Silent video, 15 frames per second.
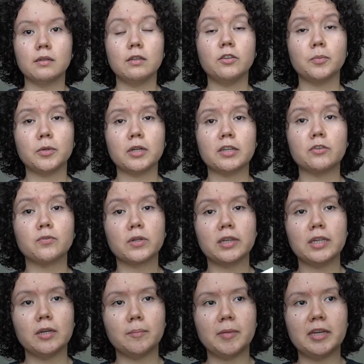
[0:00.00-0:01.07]
This book is
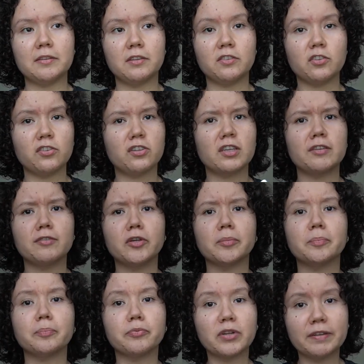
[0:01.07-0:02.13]
really amazing. Just to give you
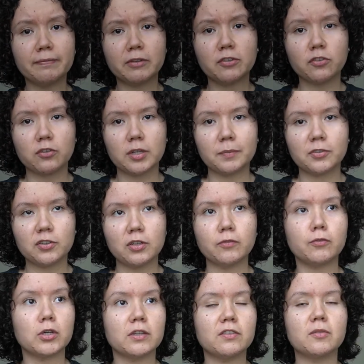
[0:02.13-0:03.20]
a brief description
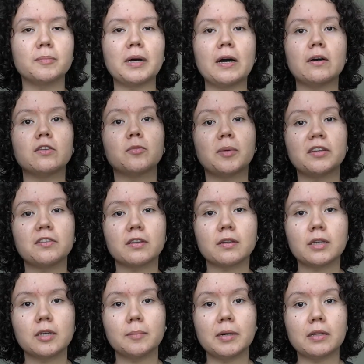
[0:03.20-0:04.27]
of what it's
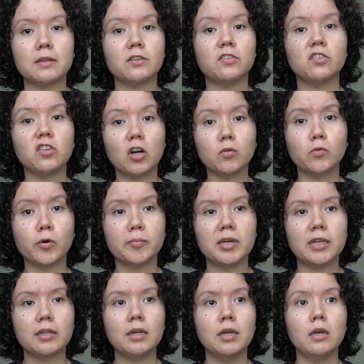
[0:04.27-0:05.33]
basically about this young
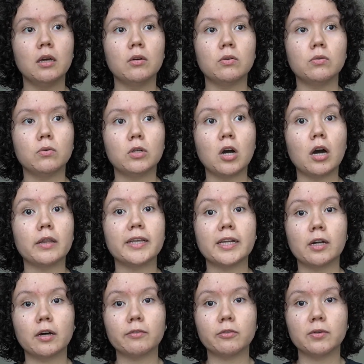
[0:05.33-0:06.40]
woman who got
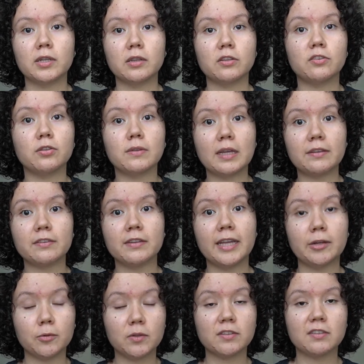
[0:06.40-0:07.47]
laid off during the
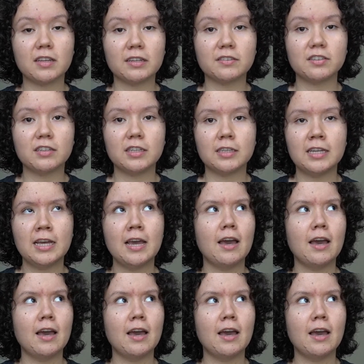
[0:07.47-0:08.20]
2008 recession.